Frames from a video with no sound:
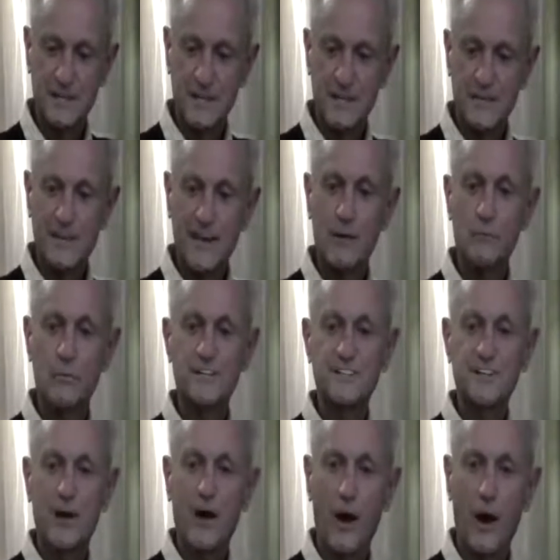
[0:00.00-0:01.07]
that would
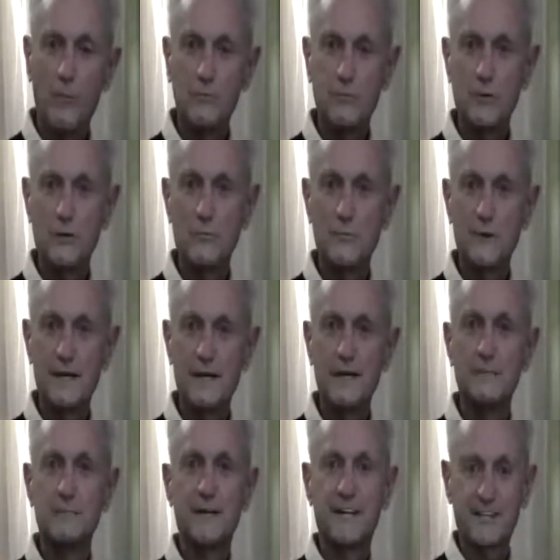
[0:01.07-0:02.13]

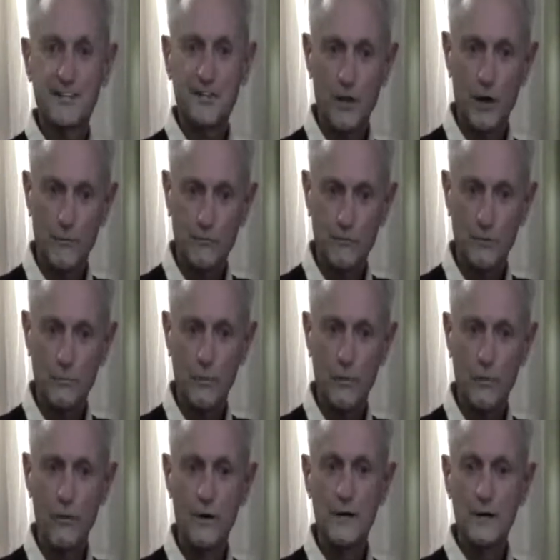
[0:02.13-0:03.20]
complement being
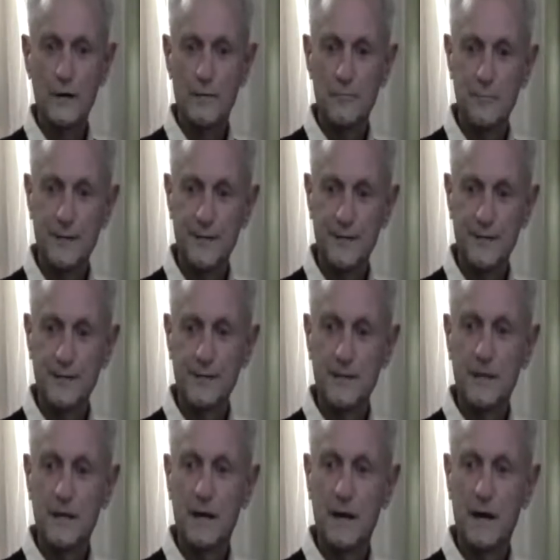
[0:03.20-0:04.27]
comfortable, being
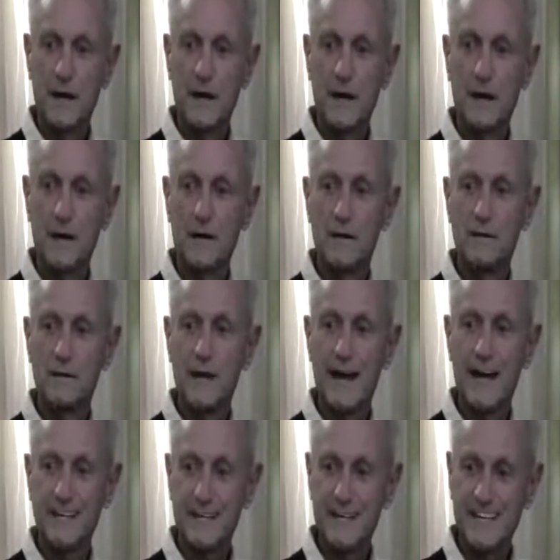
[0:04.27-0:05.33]

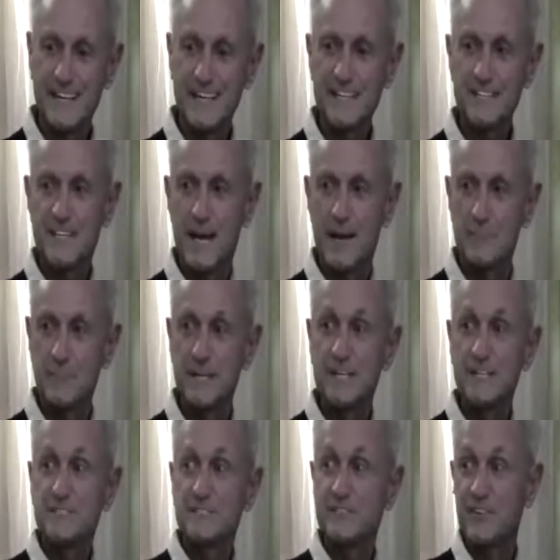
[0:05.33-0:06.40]
at ease, at
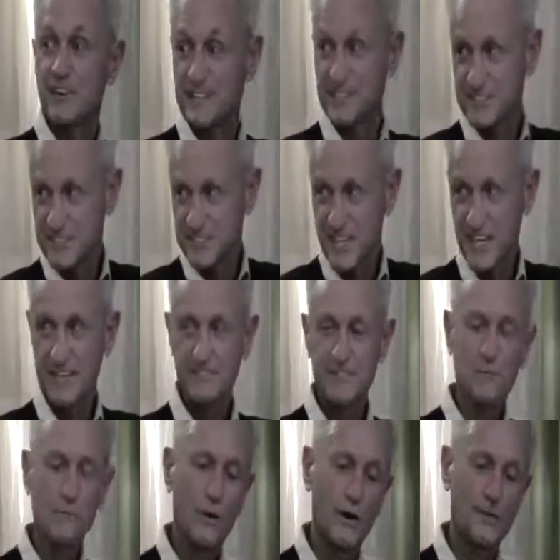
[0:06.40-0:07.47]
peace, feeling safe
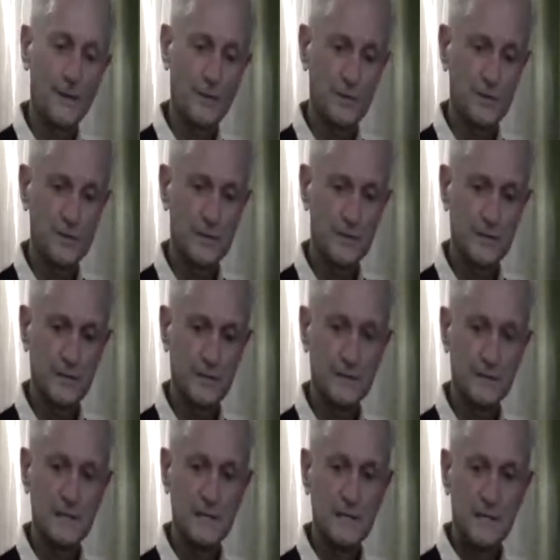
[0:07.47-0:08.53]
in what they were doing.
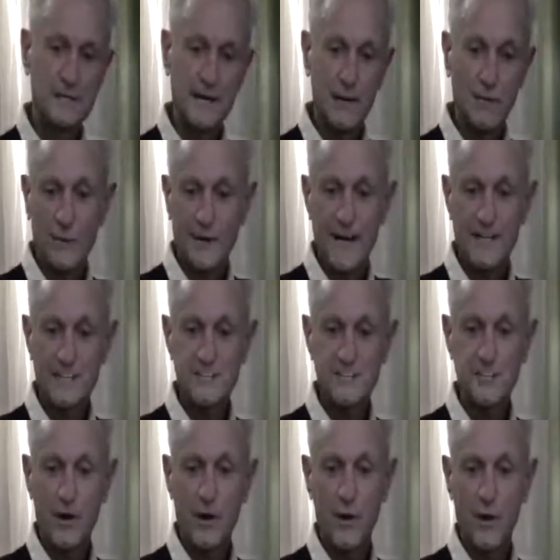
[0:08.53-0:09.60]
And when I'd
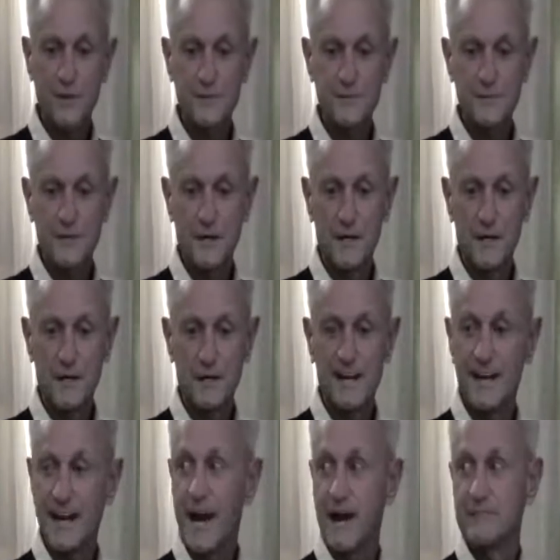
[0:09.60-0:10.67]
start
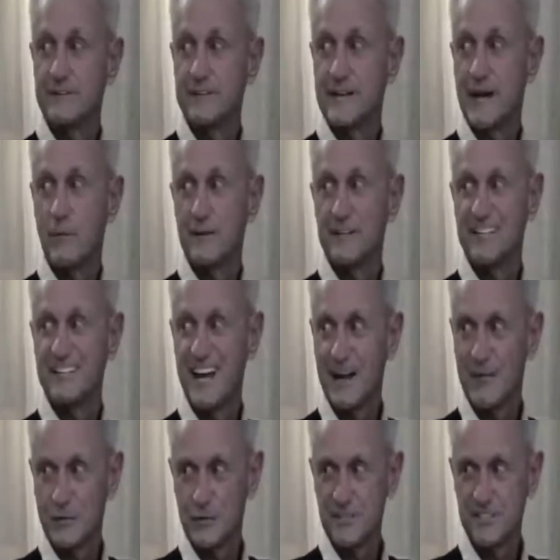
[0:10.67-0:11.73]
an IV, I would
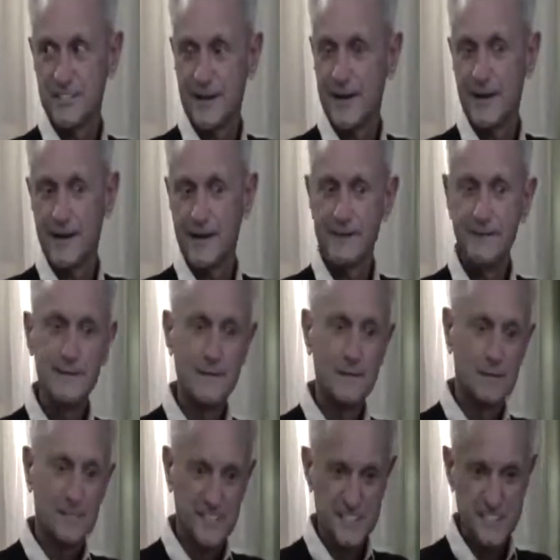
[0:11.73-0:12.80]
never say,
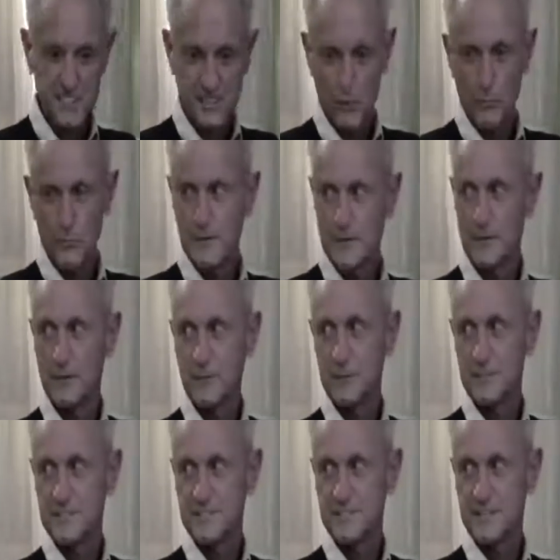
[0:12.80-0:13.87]
"This is going to be a little
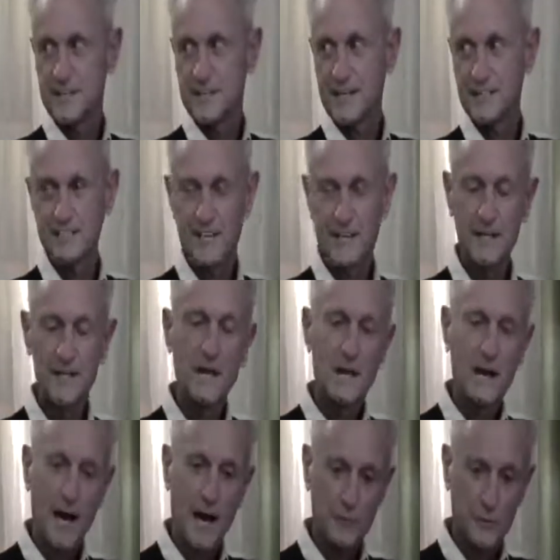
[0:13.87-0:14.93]
bee sting." I say,
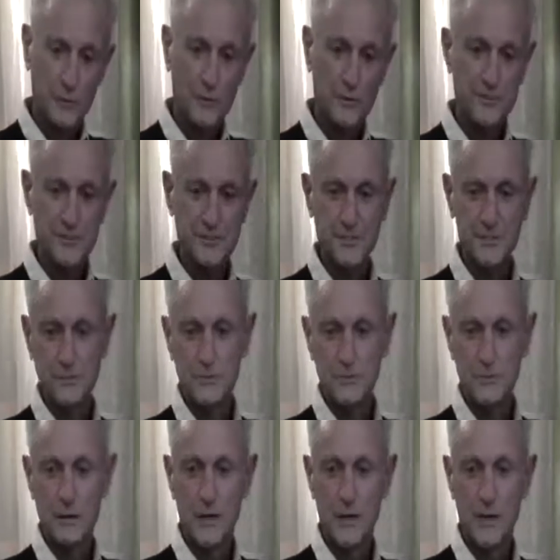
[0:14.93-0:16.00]
"I'm going
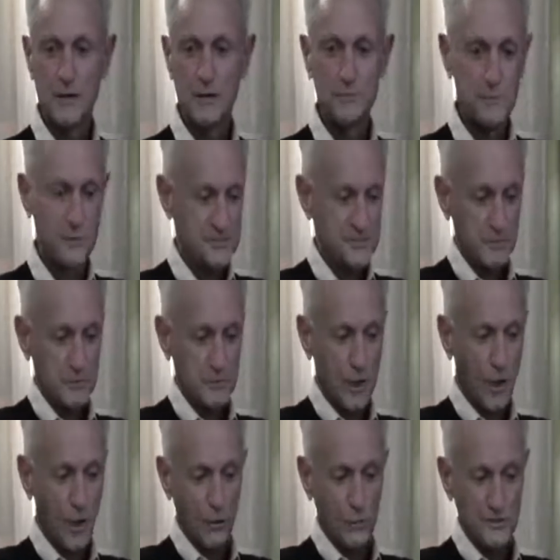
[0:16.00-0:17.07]
to put some
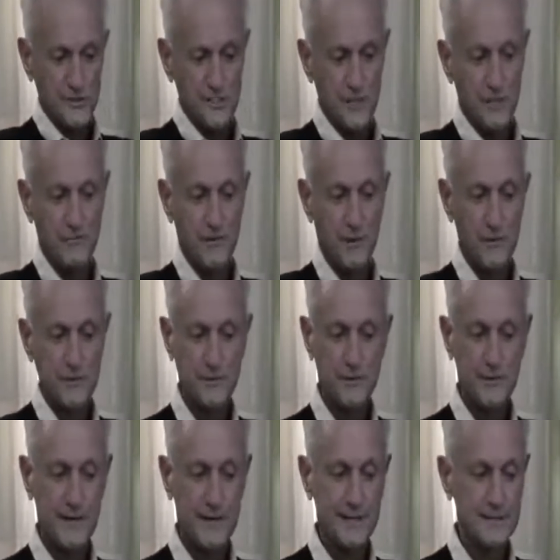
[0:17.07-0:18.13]
cold stuff on your
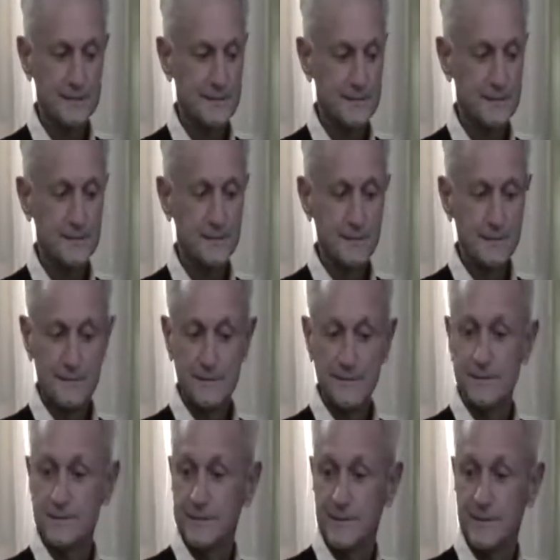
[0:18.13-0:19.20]
hand, and
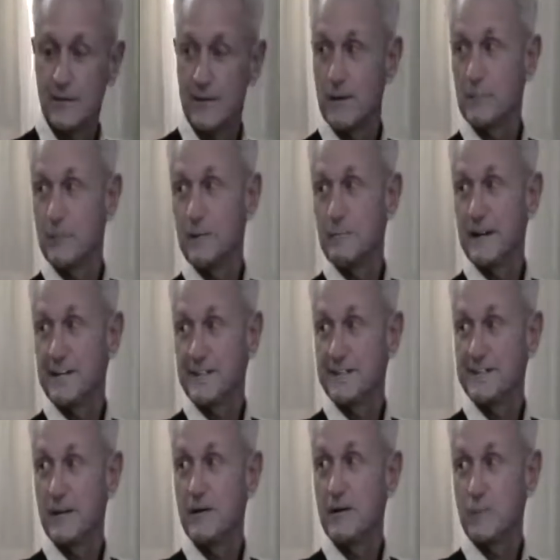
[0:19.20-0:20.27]
that may make it
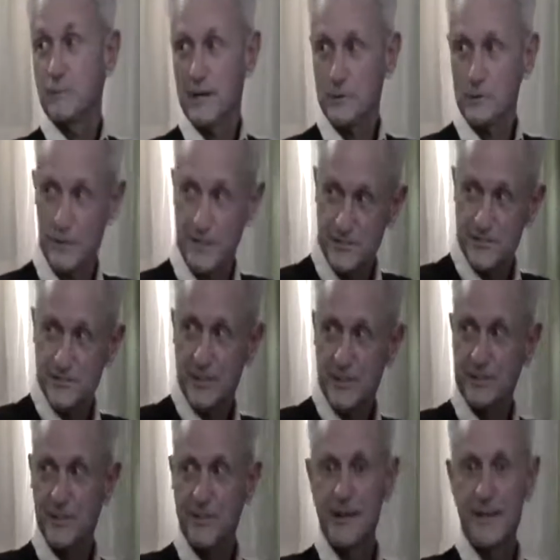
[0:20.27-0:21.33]
numb, like when you
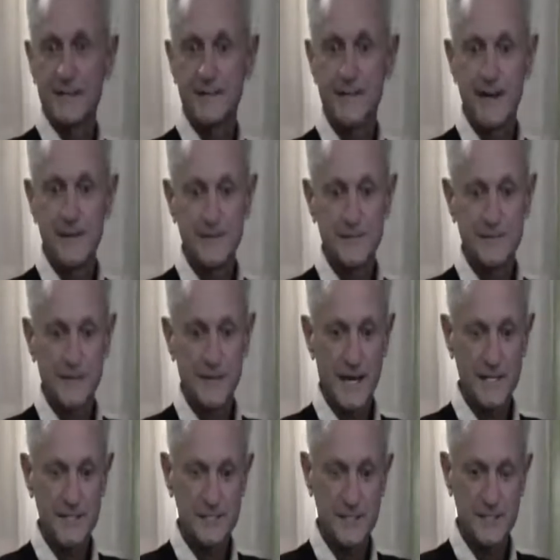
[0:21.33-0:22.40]
stuck your hand down into an
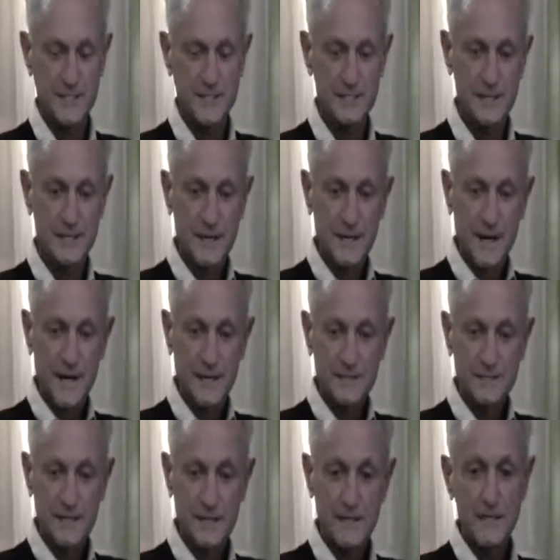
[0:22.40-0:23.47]
ice chest." I
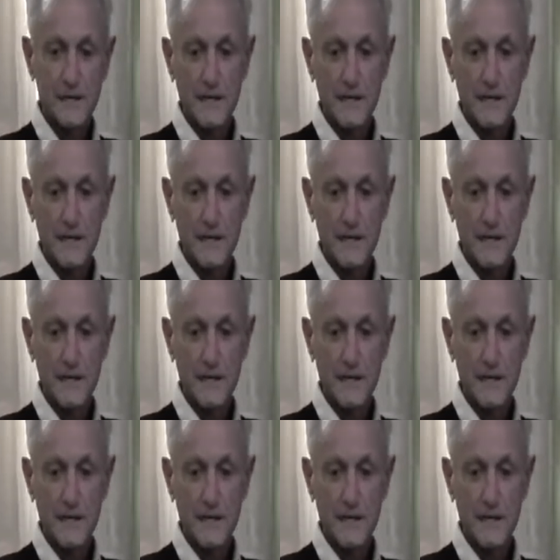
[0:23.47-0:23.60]
say,